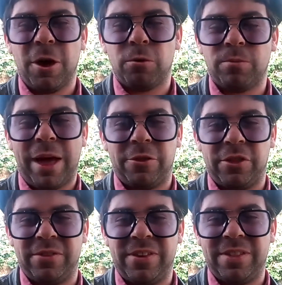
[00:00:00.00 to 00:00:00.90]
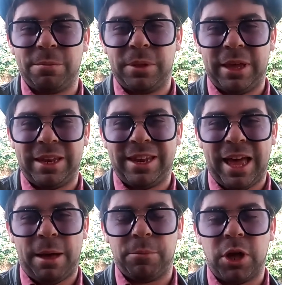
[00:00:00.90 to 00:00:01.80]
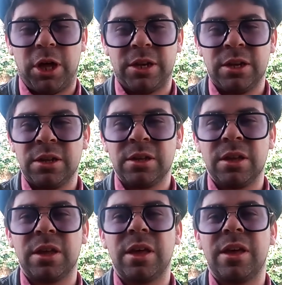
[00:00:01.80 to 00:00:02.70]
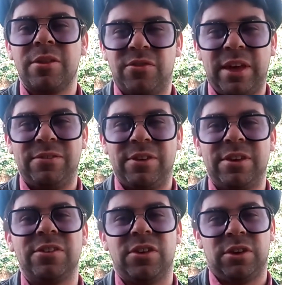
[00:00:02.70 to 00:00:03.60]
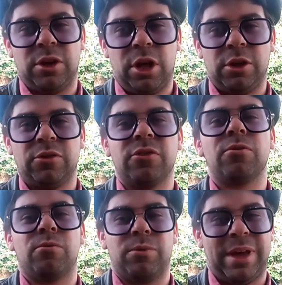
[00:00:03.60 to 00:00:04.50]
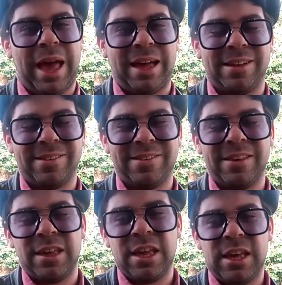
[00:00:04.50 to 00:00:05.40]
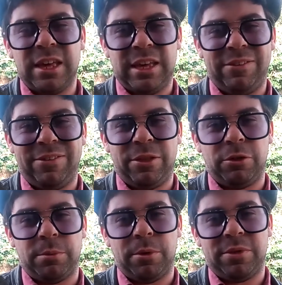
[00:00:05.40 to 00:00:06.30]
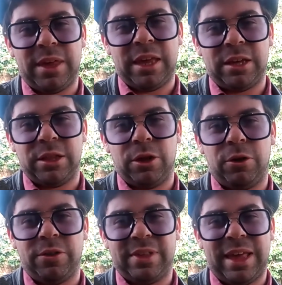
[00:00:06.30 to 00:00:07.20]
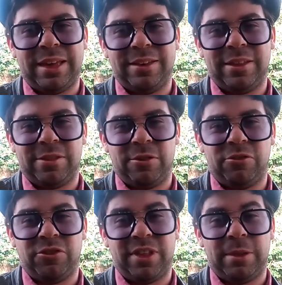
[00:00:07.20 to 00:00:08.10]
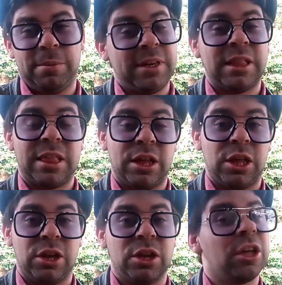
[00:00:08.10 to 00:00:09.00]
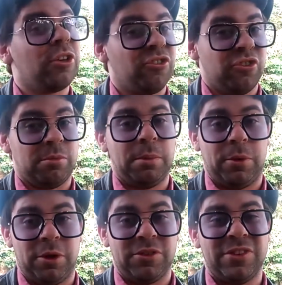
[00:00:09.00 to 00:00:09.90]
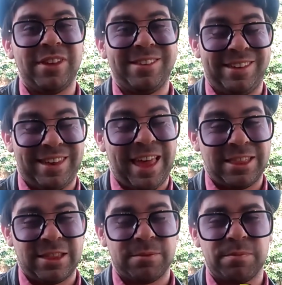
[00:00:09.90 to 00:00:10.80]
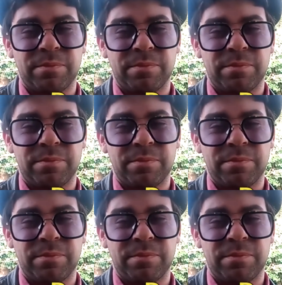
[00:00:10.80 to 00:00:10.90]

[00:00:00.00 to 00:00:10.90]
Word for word: Rather than discipline Amnon, David did not react, even though the Mosaic law said that such a disobedient son should be put to death.